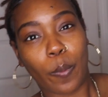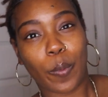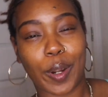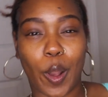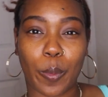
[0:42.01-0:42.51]

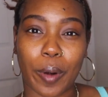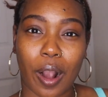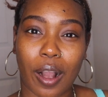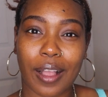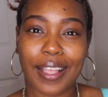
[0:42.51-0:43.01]
with no
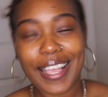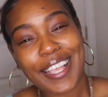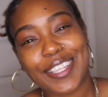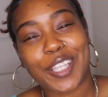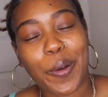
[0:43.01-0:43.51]
bra
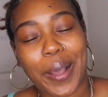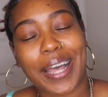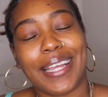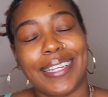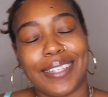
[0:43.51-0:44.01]
so
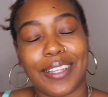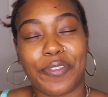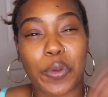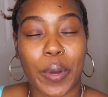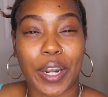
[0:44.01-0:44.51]
uh
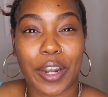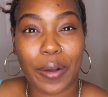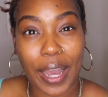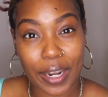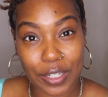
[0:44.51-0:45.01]
you want to know
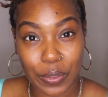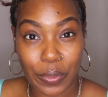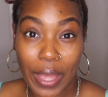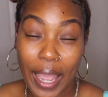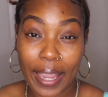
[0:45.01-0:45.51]
how to do
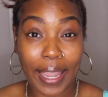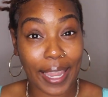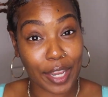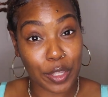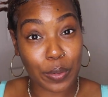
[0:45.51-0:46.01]
that
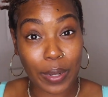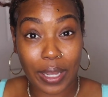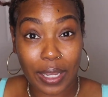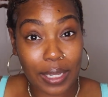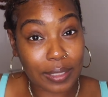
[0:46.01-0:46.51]
and you
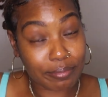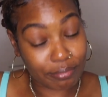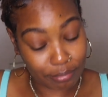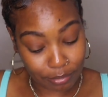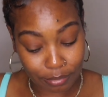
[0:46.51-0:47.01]
uh
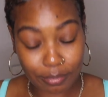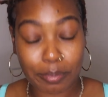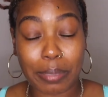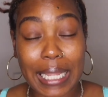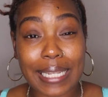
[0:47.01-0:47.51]

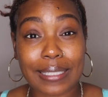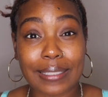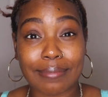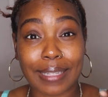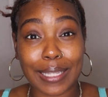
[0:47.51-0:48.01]

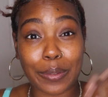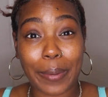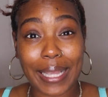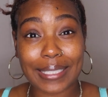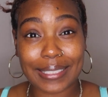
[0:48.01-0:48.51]
blessed in the
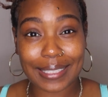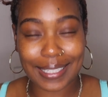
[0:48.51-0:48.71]
west